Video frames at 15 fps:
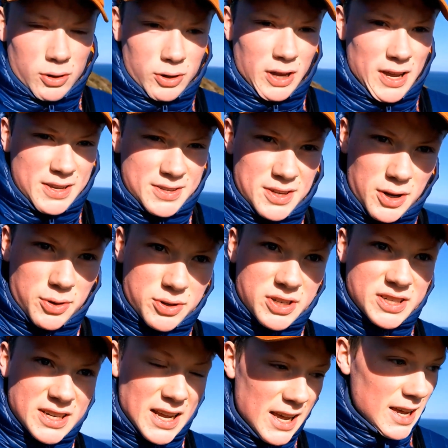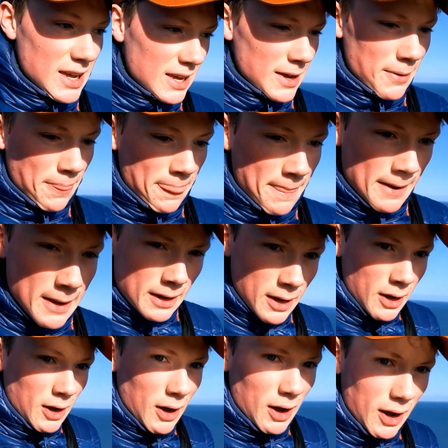Okay, so today
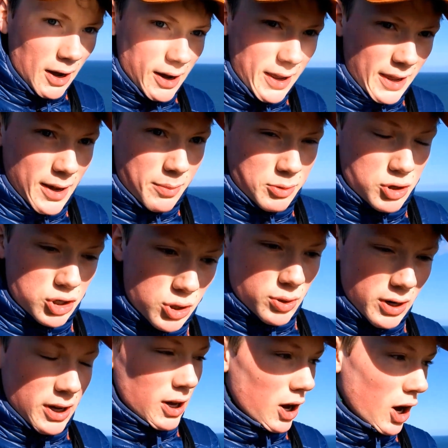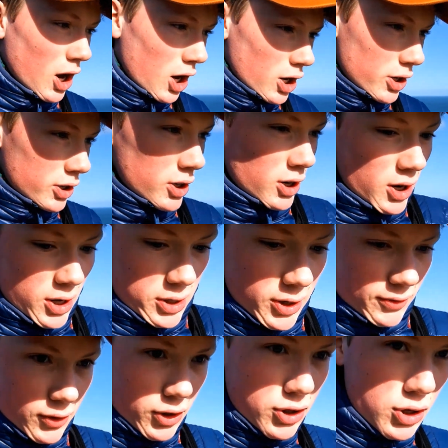I am shooting on,
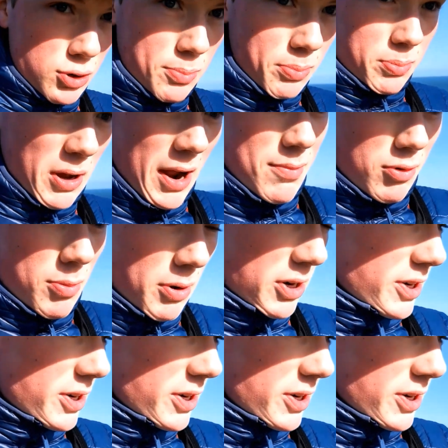and I've got two camera